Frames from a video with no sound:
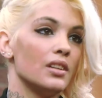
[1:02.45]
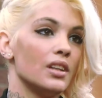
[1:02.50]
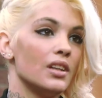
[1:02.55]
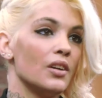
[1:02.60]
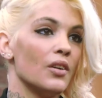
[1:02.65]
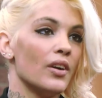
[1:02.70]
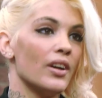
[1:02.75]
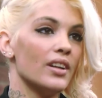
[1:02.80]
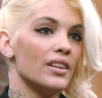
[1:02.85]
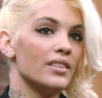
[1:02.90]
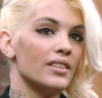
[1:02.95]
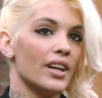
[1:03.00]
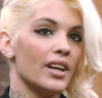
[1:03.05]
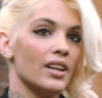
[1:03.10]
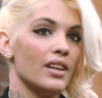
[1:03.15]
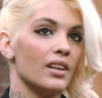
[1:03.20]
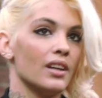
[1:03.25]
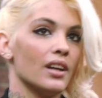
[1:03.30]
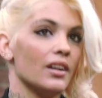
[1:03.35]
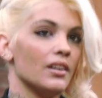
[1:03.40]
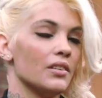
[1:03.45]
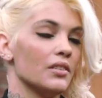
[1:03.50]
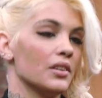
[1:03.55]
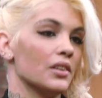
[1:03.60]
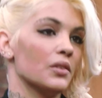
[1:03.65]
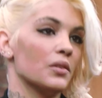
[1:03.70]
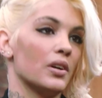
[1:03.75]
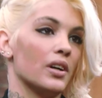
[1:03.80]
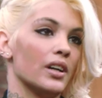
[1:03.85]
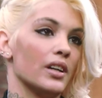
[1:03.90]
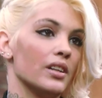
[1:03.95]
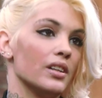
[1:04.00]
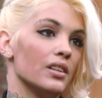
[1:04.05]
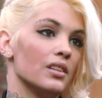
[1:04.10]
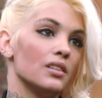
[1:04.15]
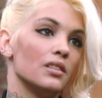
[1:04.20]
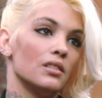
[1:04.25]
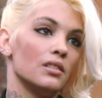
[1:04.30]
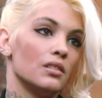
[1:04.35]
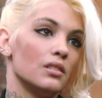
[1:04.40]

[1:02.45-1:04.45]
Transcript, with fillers: Didn't know how to take it. I don't know why I didn't.